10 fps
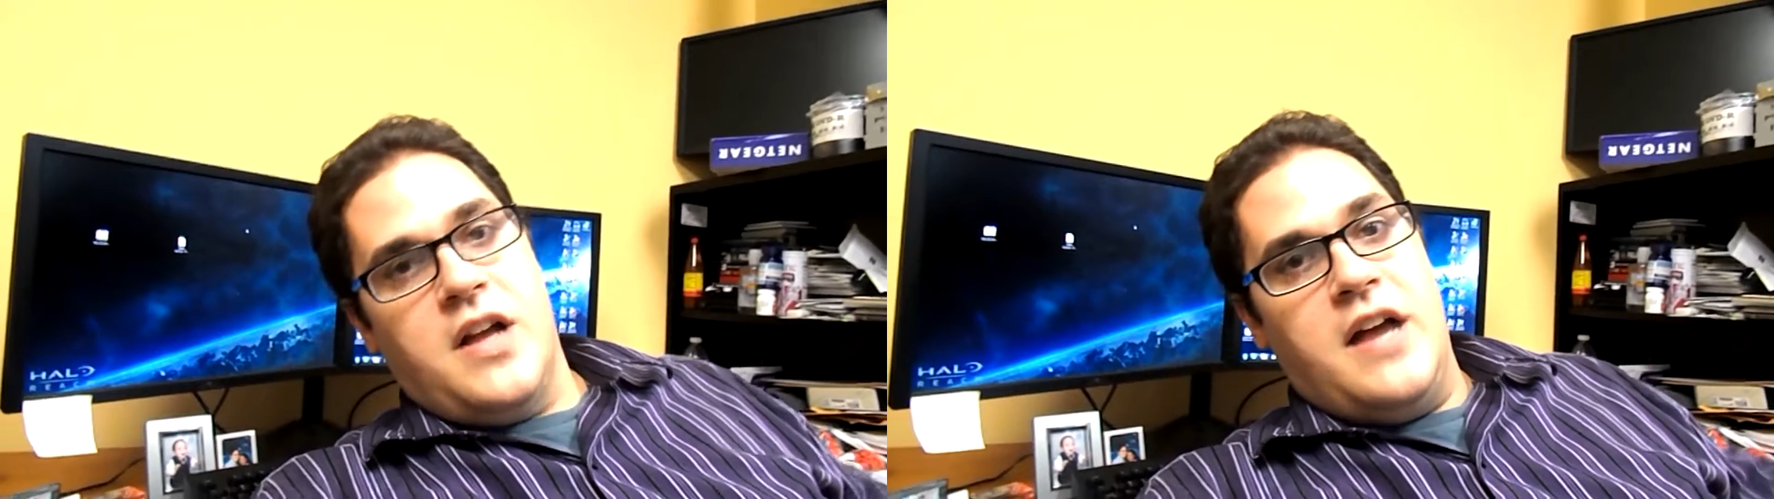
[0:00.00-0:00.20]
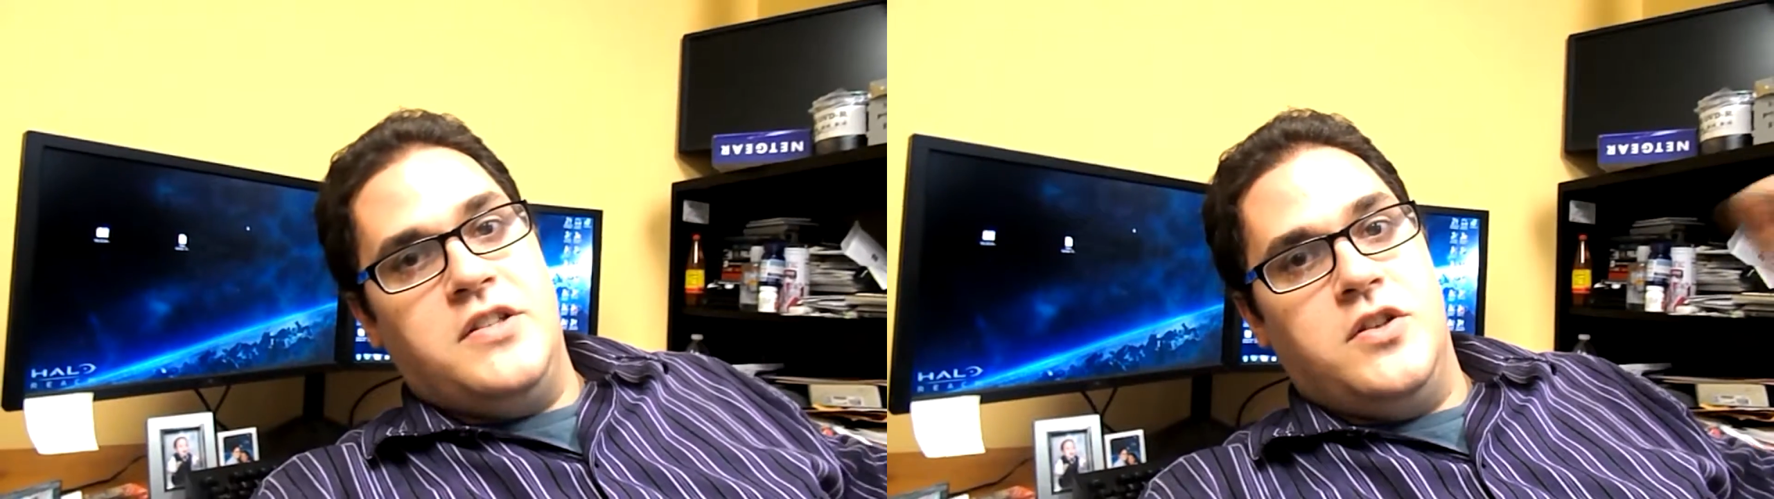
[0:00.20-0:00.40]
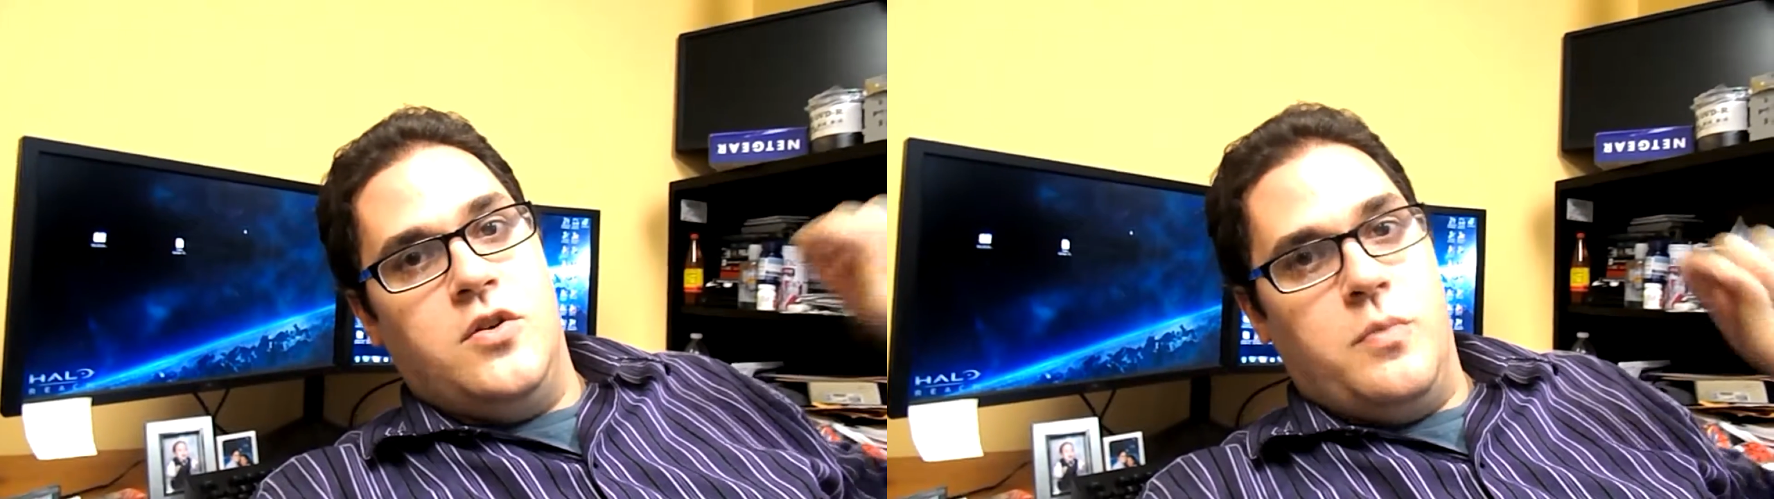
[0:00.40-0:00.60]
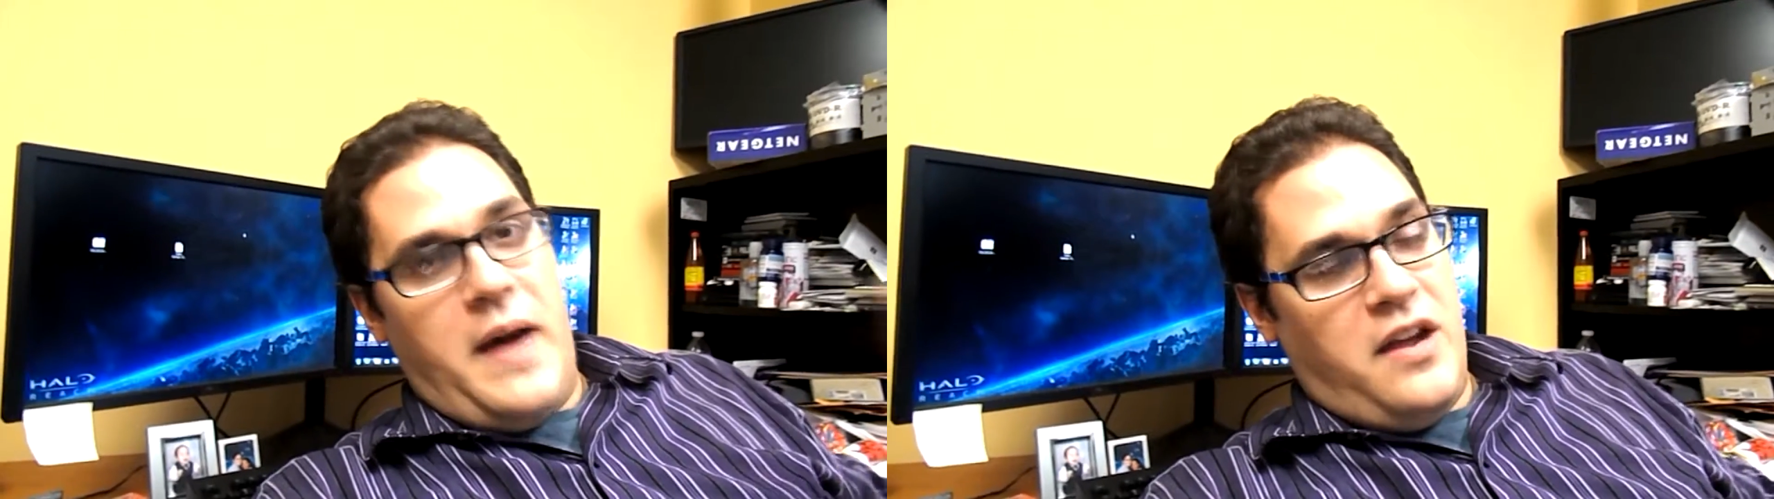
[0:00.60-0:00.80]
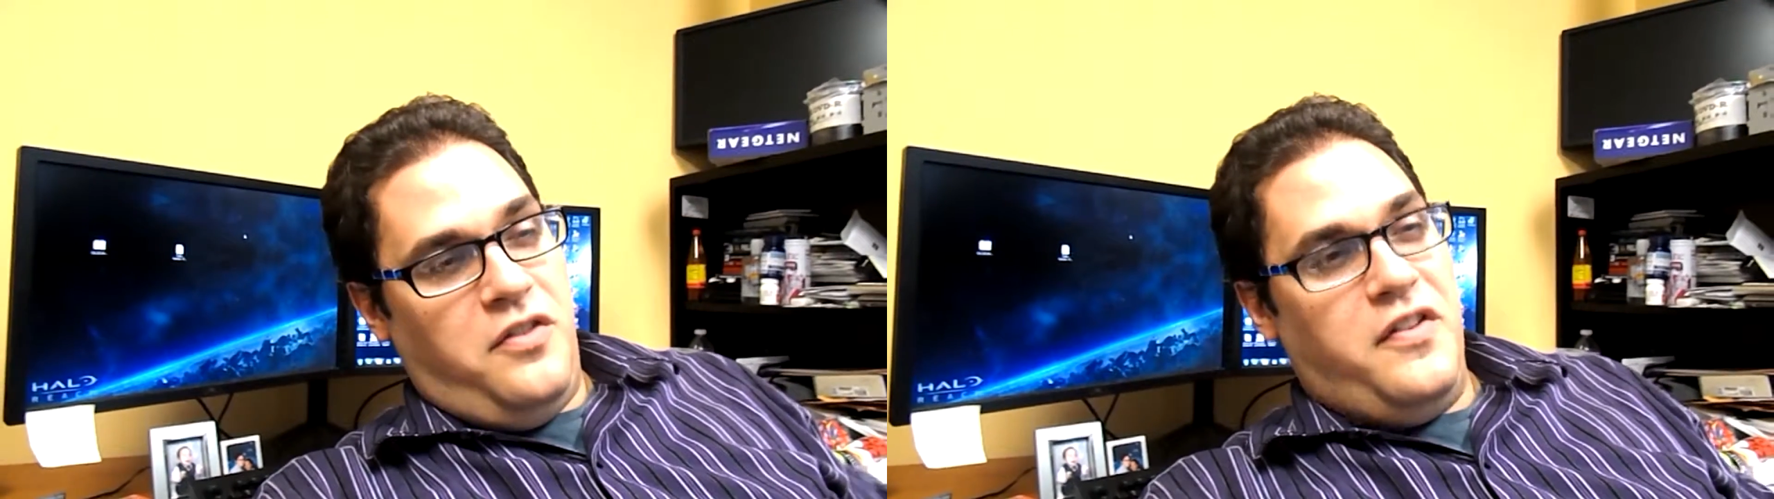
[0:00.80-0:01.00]
Die 2,
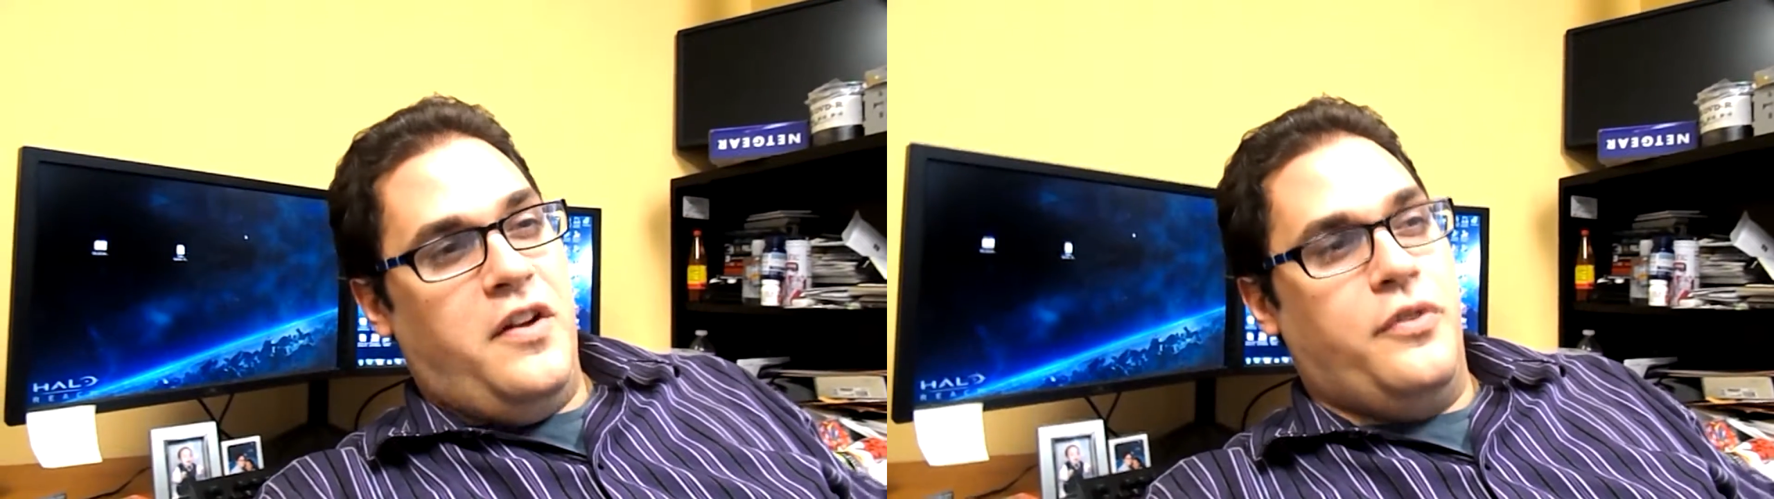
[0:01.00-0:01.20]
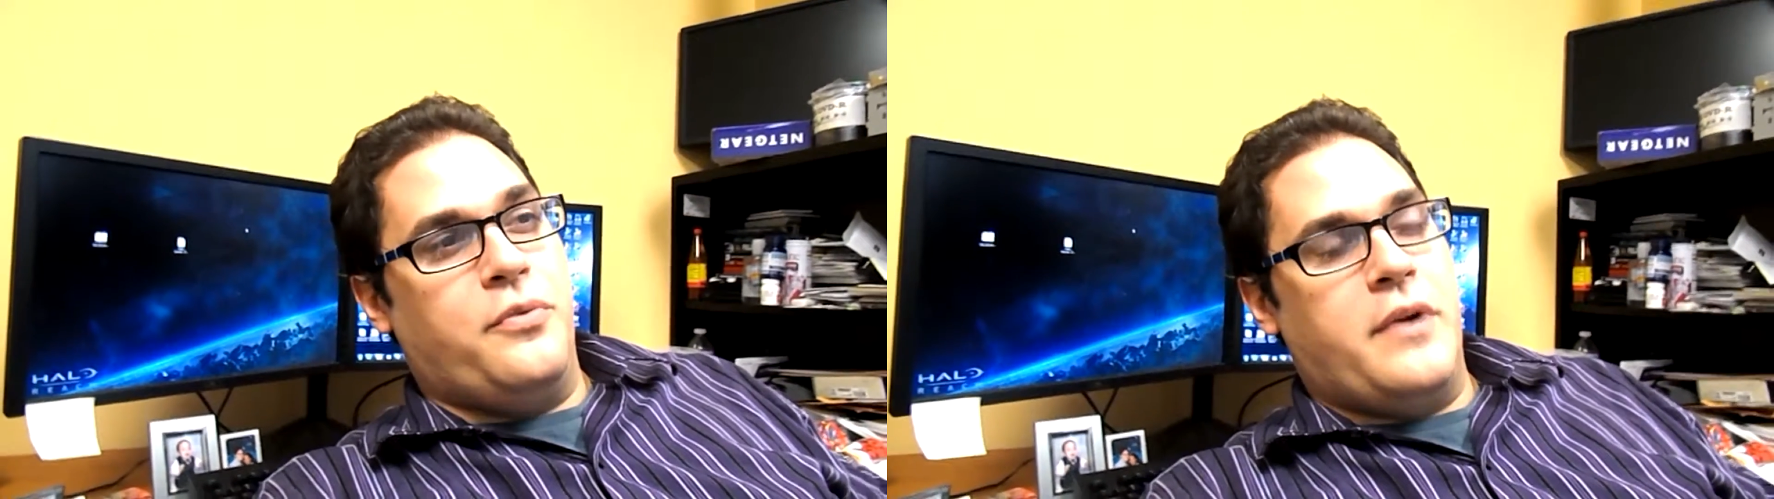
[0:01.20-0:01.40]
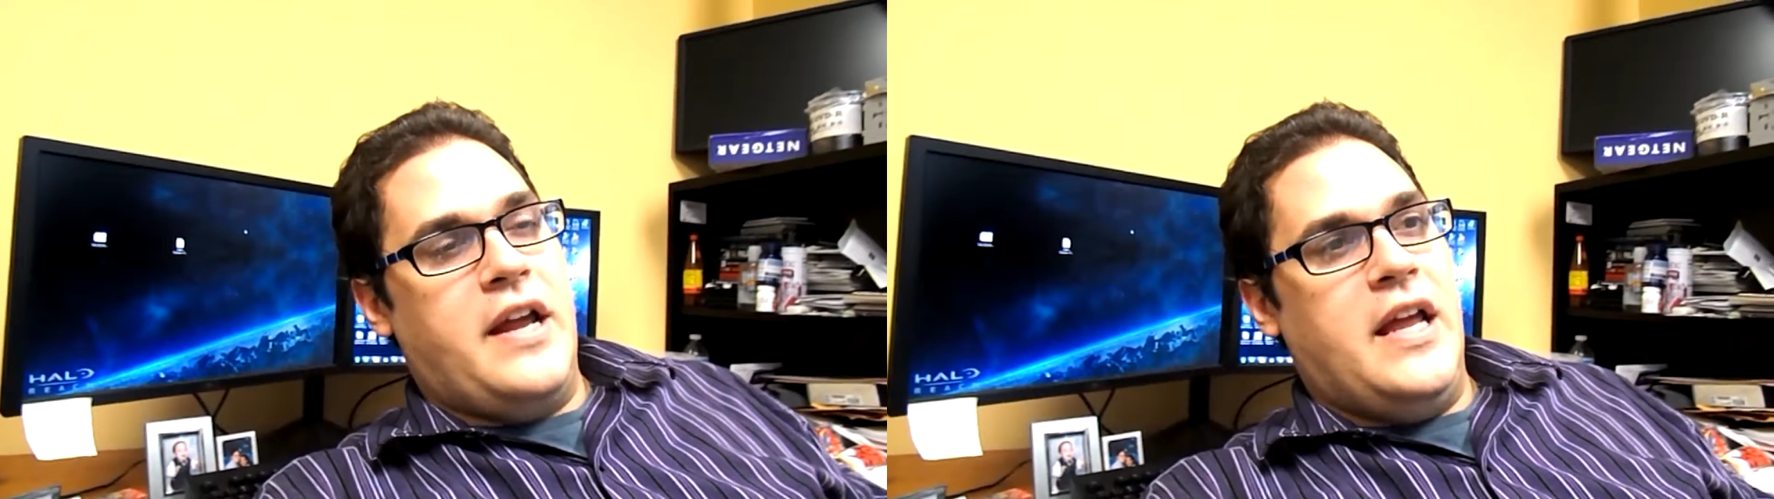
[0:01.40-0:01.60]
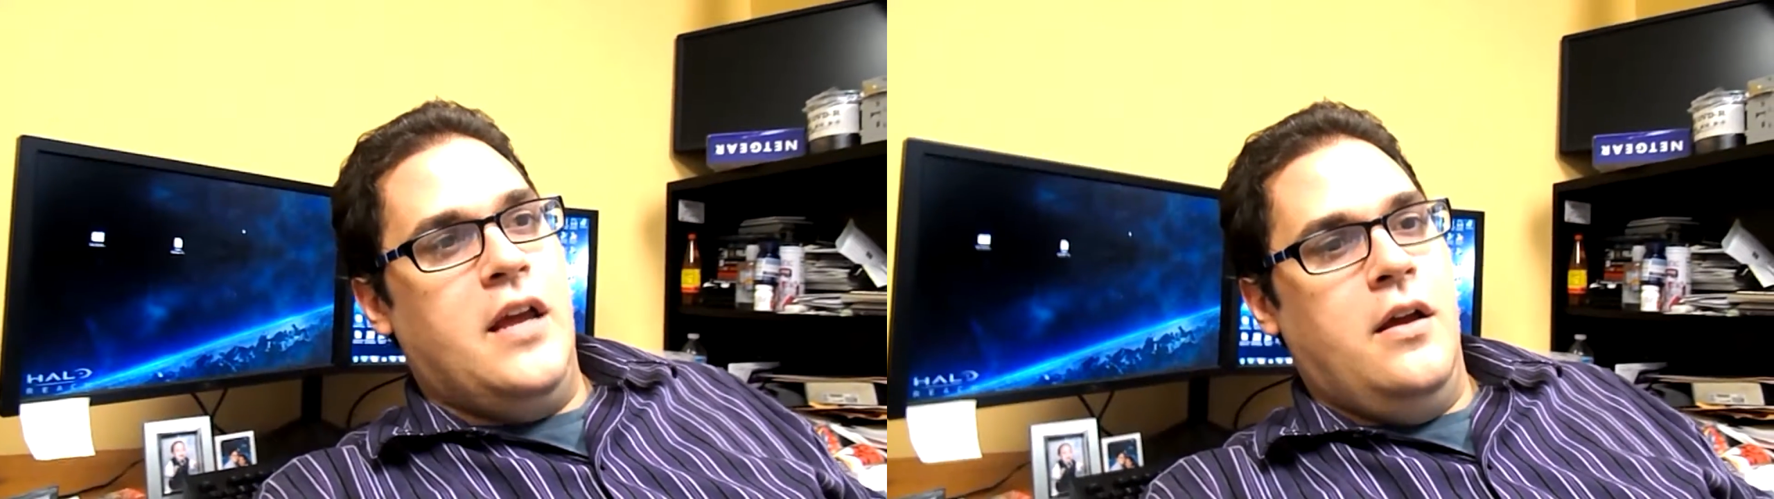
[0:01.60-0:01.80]
Battlefield 3,